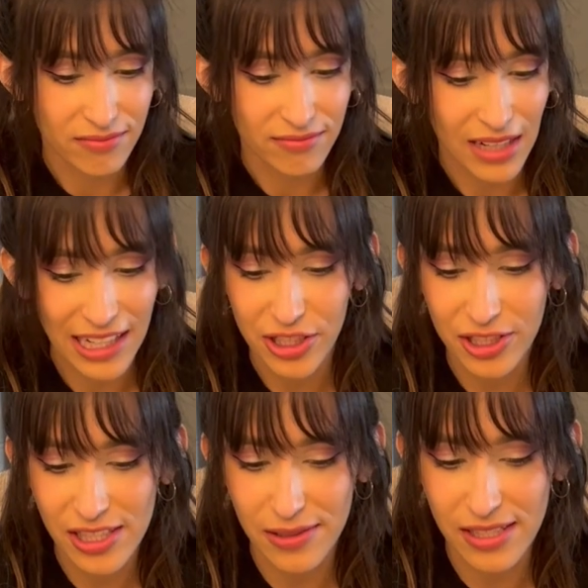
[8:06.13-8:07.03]
I actually
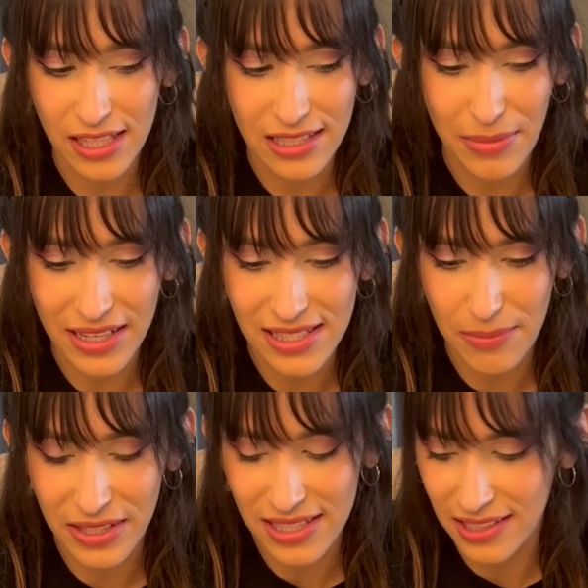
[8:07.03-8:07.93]
just decided to buy a set
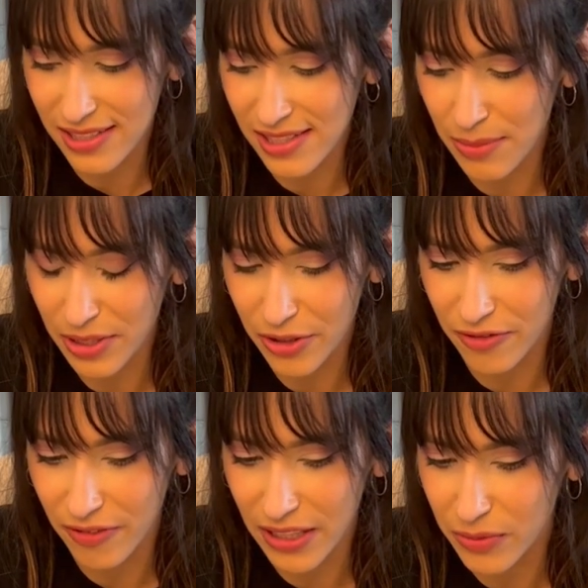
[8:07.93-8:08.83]
because I simply couldn't
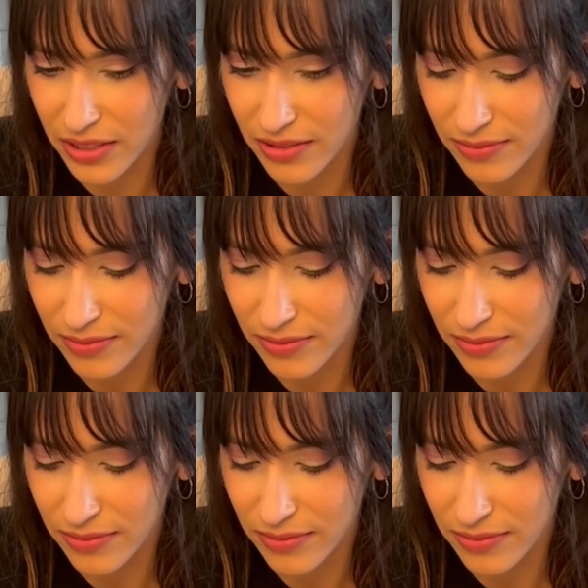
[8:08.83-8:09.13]
find one.